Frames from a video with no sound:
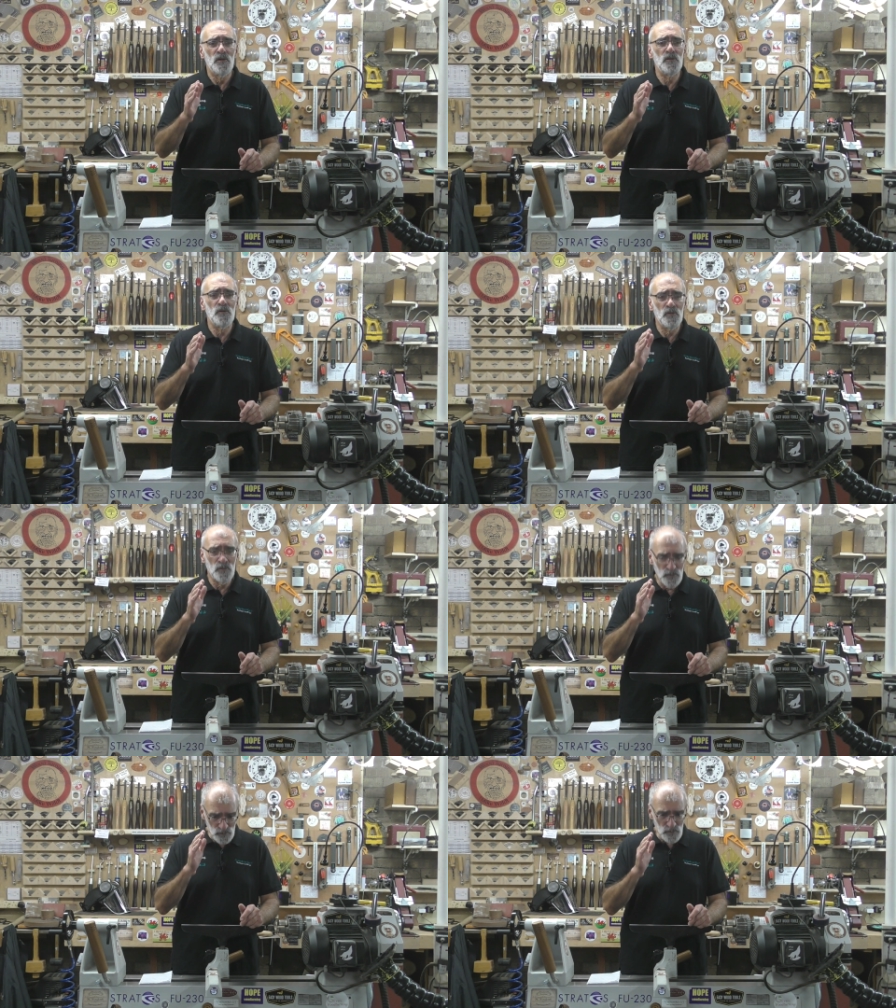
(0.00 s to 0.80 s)

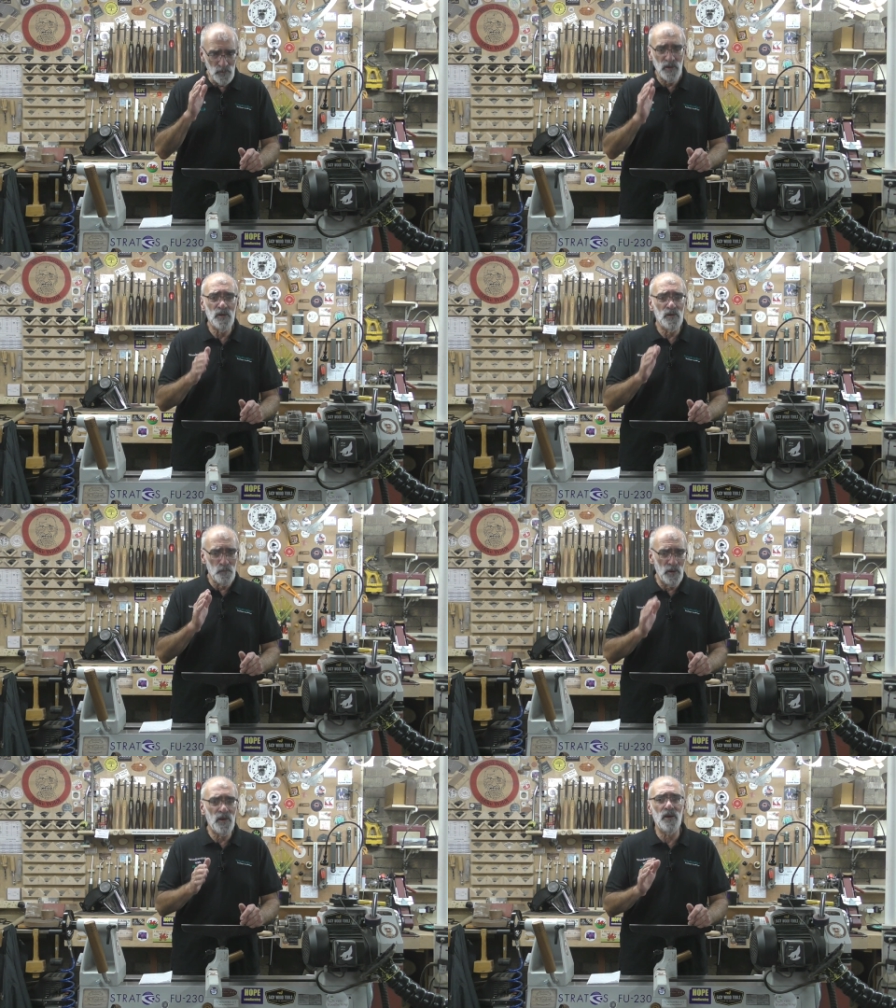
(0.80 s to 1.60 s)
you're making a
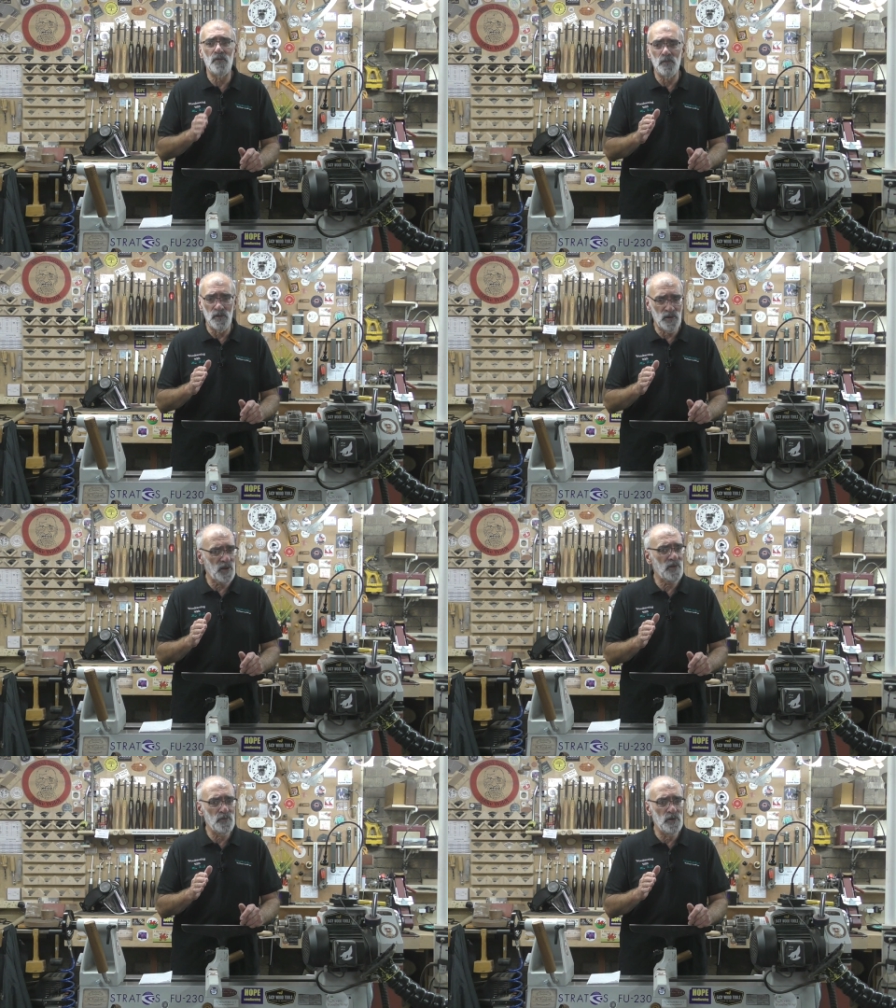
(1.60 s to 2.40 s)
big error by
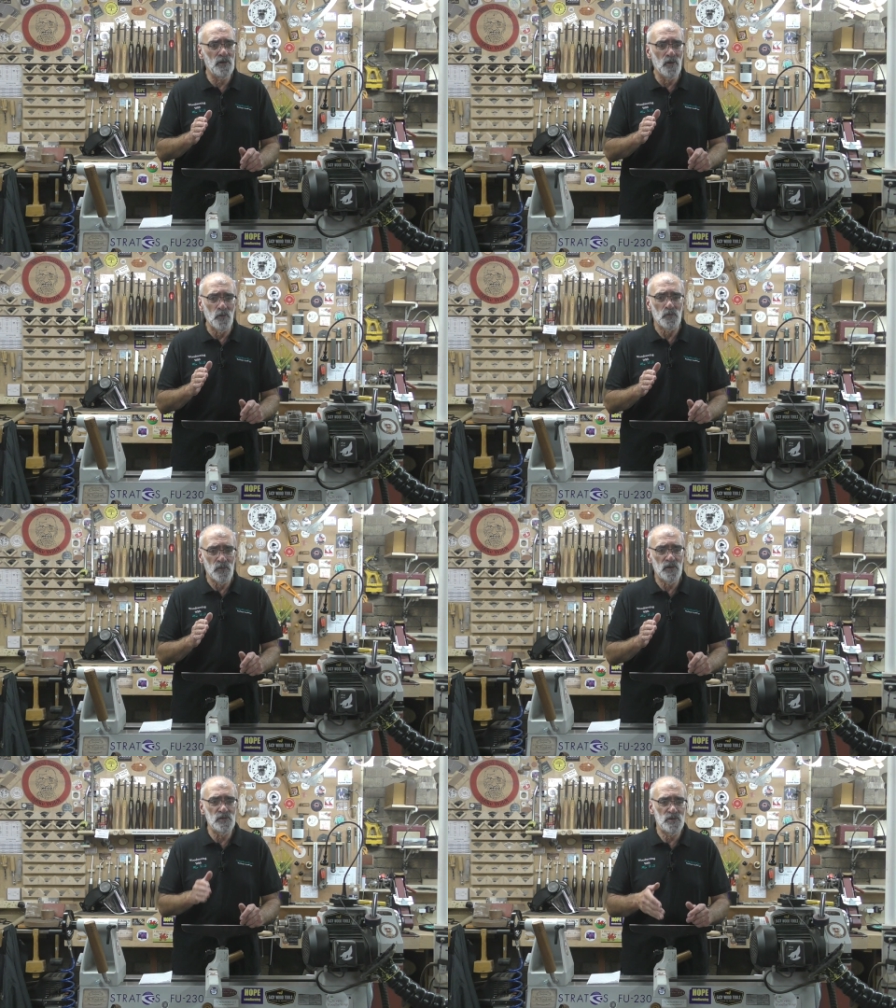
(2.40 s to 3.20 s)
carrying on
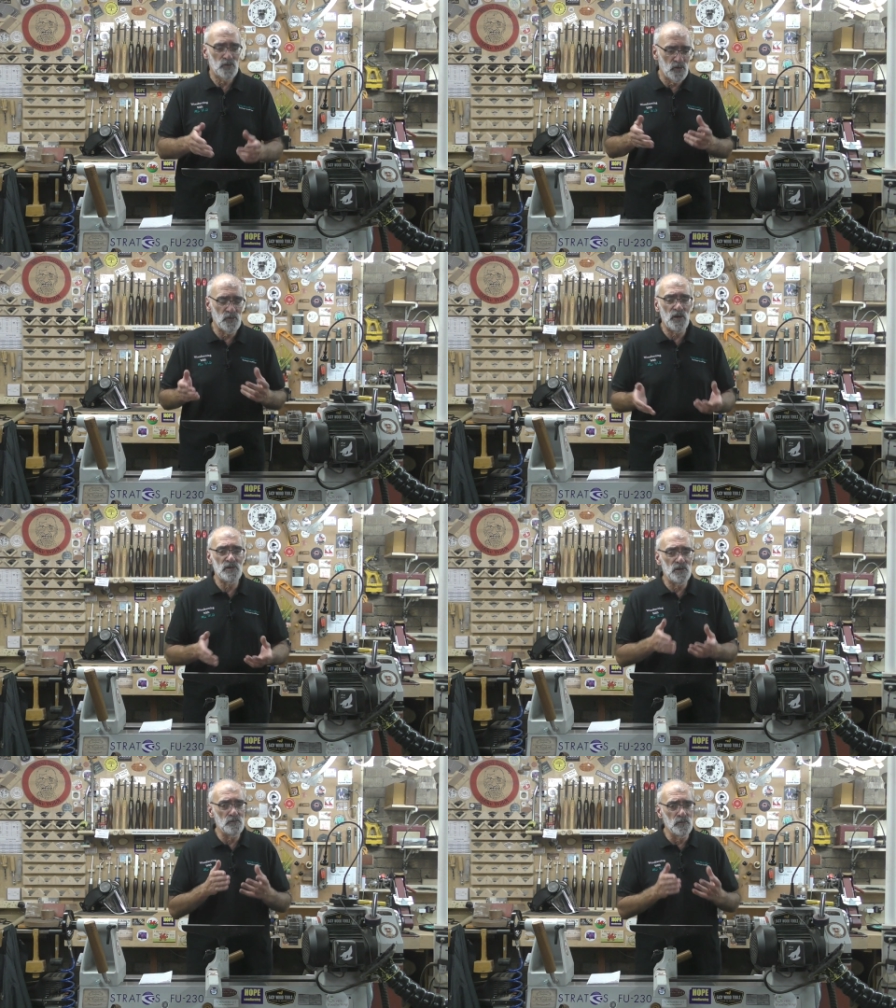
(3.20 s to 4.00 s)
because you're
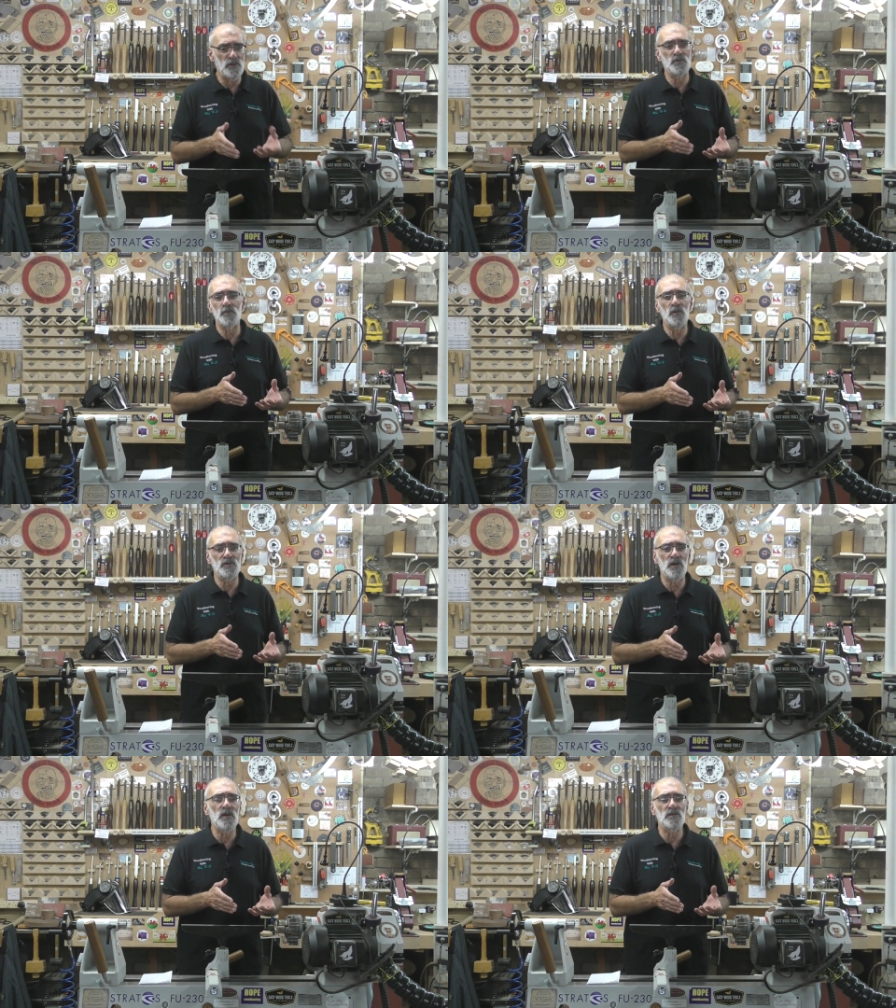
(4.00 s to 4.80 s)
creating much too
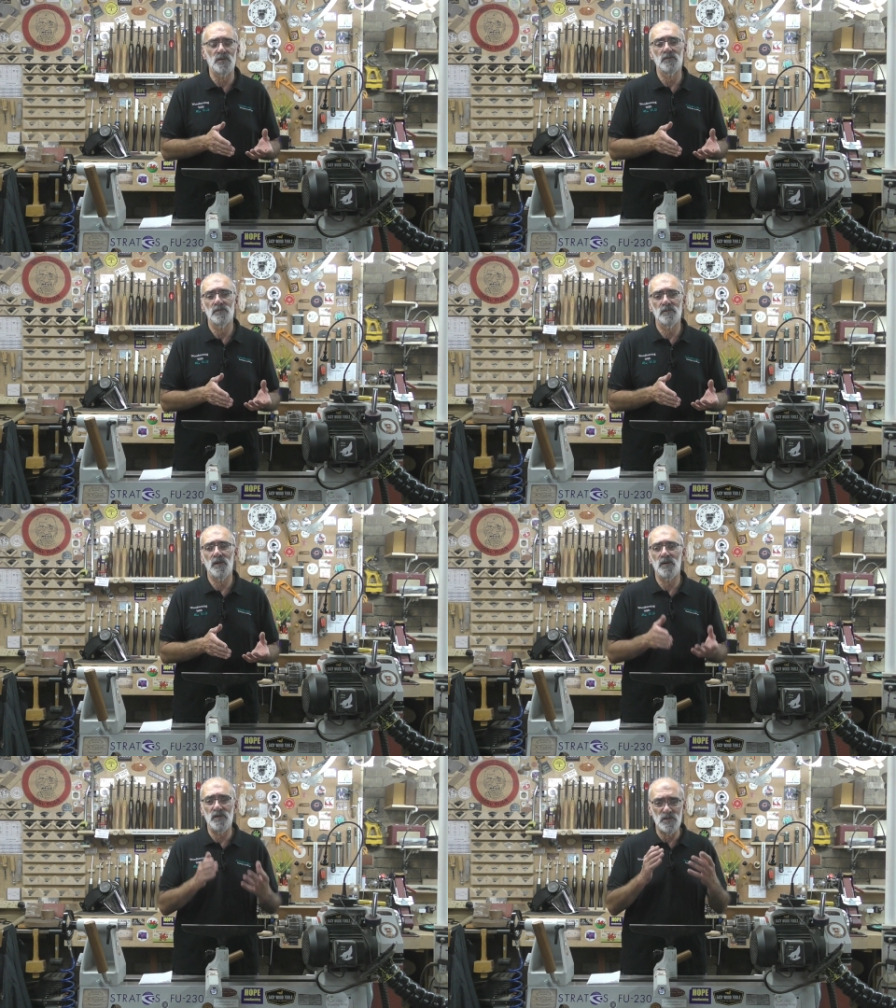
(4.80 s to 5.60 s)
much heat
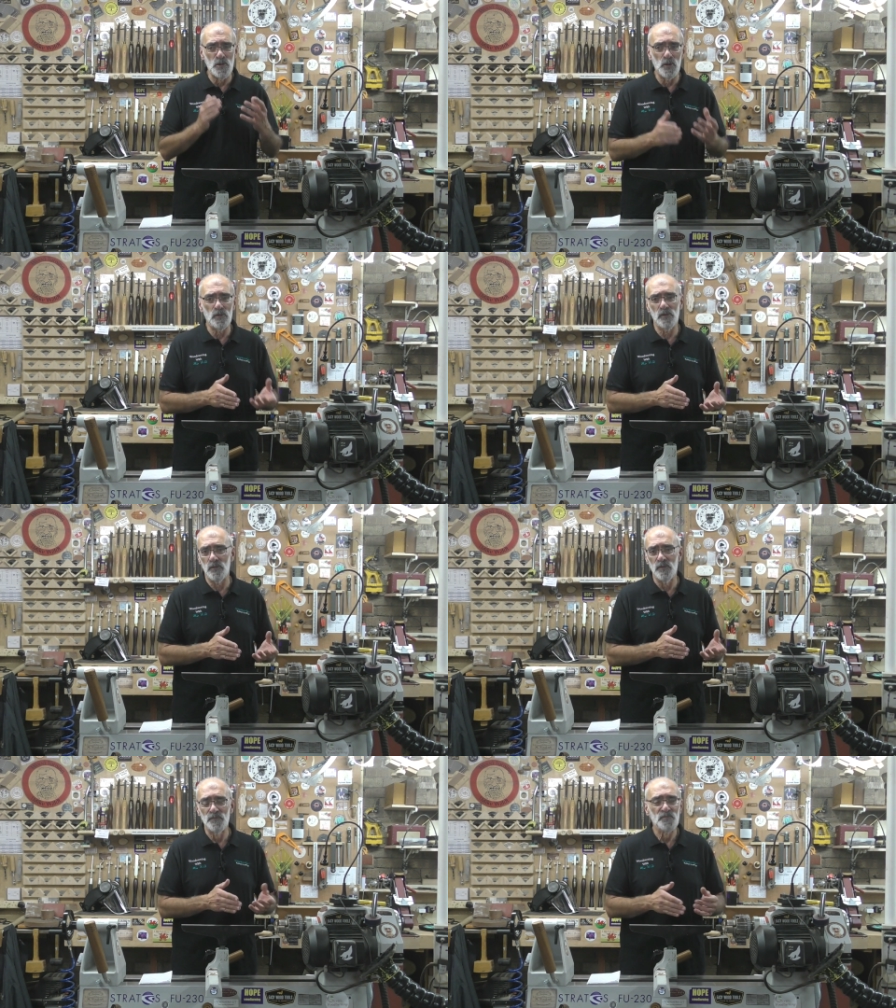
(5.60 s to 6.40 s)
and it's not
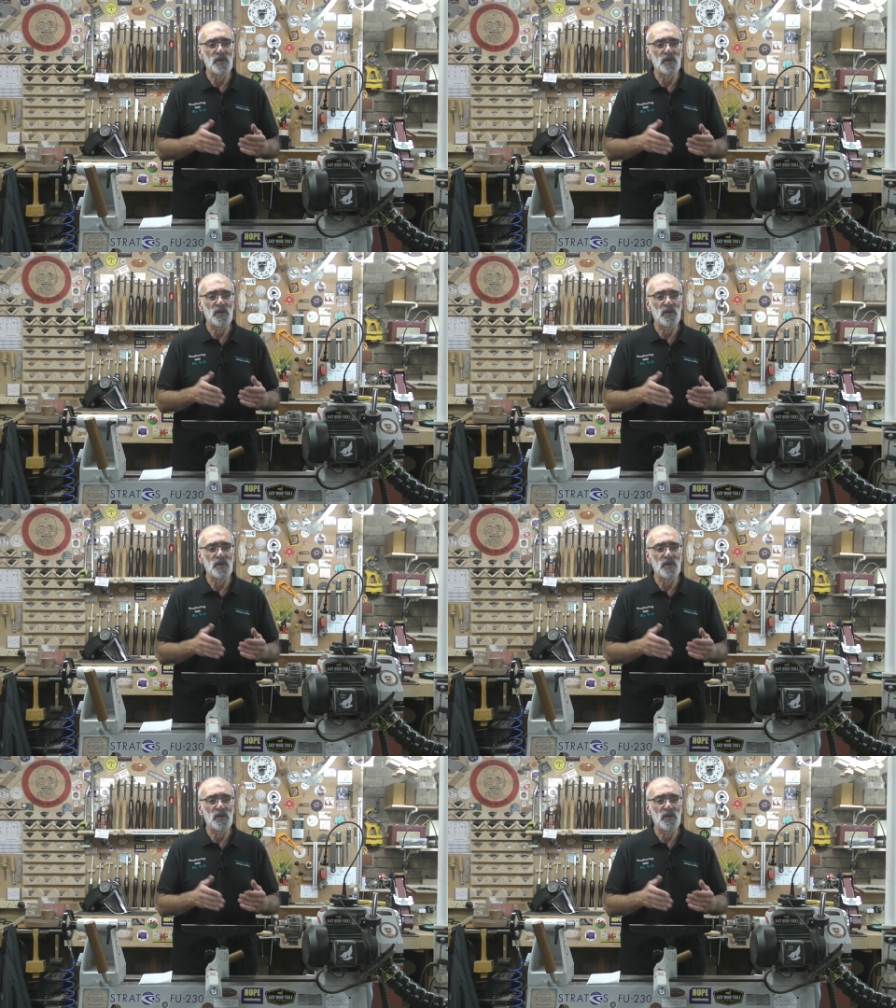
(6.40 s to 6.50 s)
good.